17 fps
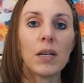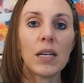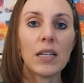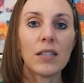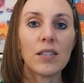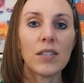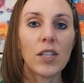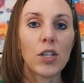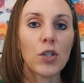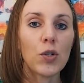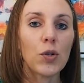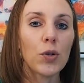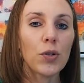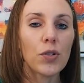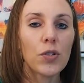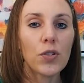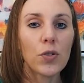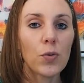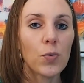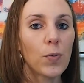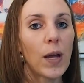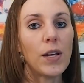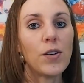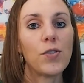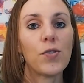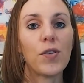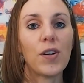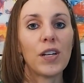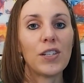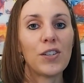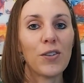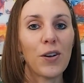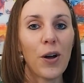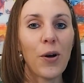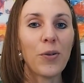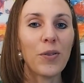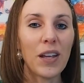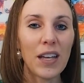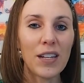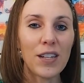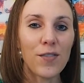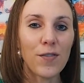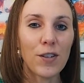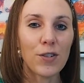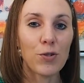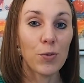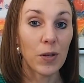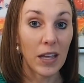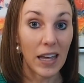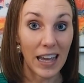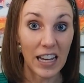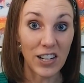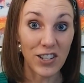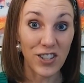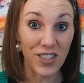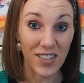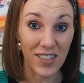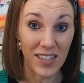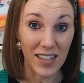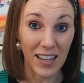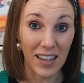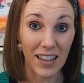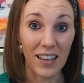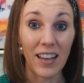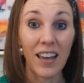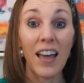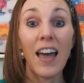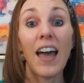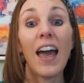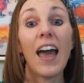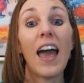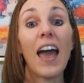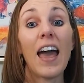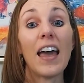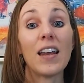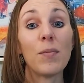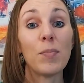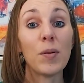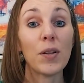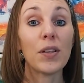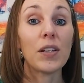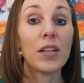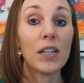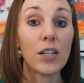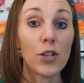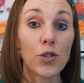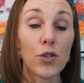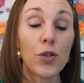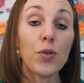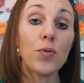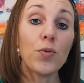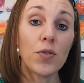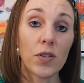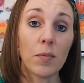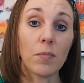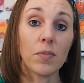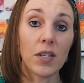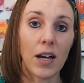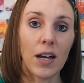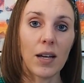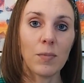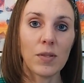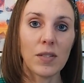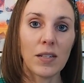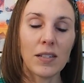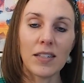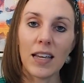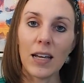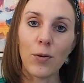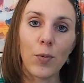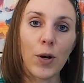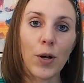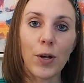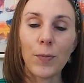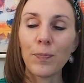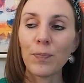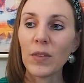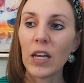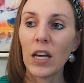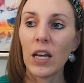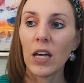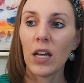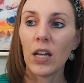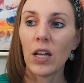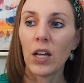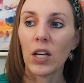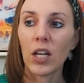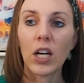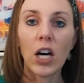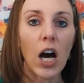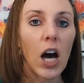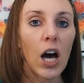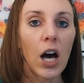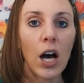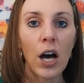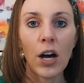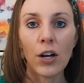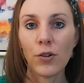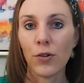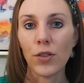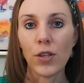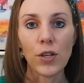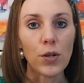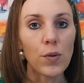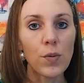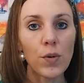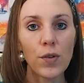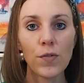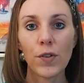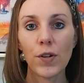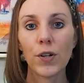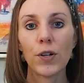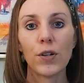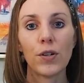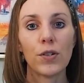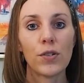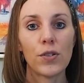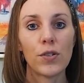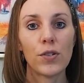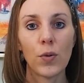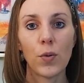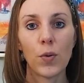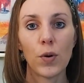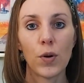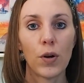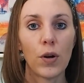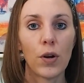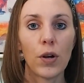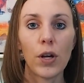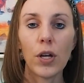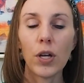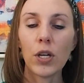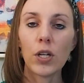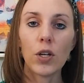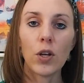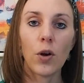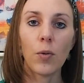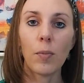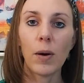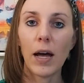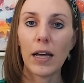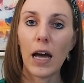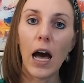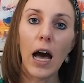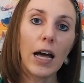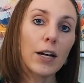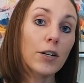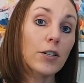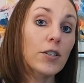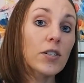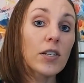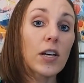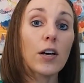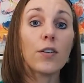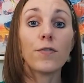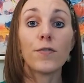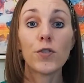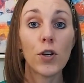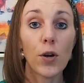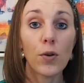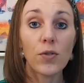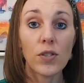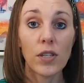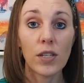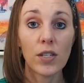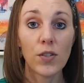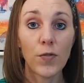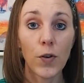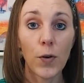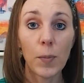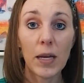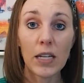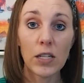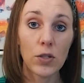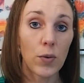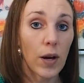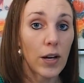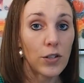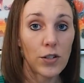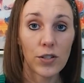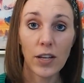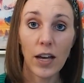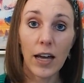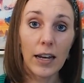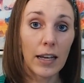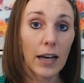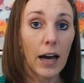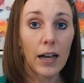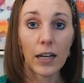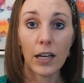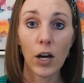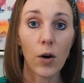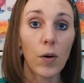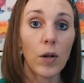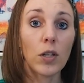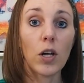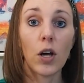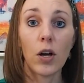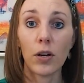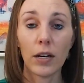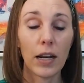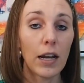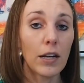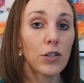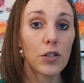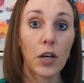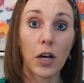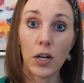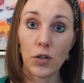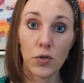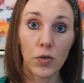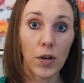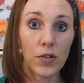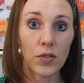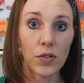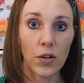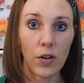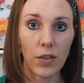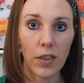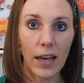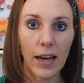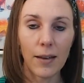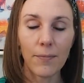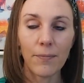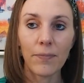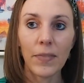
means that you're surrendering your own individual agency and ability to choose sometimes. It's like, well, God or the universe or, you know, my higher self chose this for me. So I just kind of got to go along and I just got to trust all that.